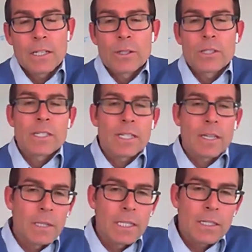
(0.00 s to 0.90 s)
the
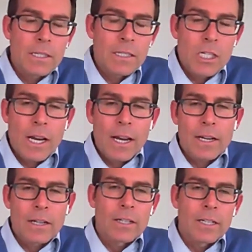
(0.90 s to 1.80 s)
stimulus
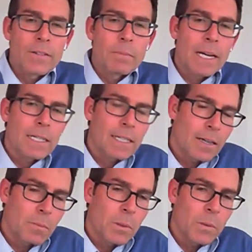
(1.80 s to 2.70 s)
check, or even
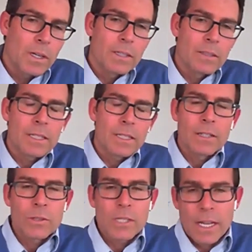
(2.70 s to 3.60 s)
back to number 1,
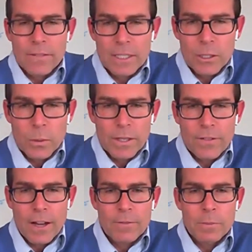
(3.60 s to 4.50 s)
saving
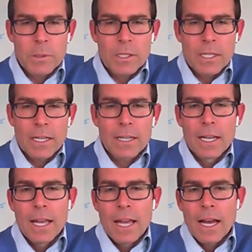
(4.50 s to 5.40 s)
25%.